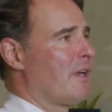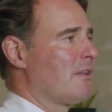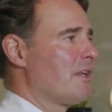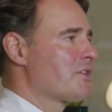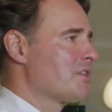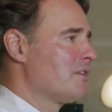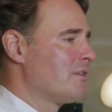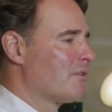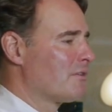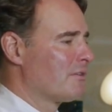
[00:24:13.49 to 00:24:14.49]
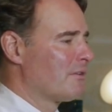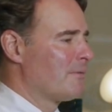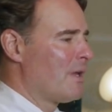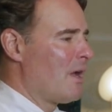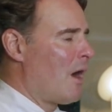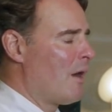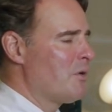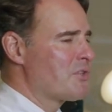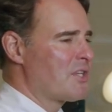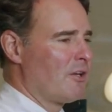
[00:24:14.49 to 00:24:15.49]
lesson. I
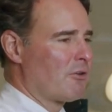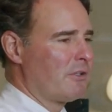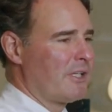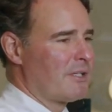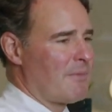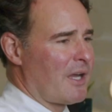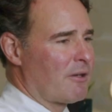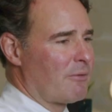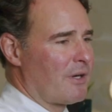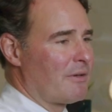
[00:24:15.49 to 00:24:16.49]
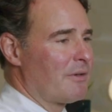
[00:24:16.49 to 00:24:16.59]
won't say early in my career.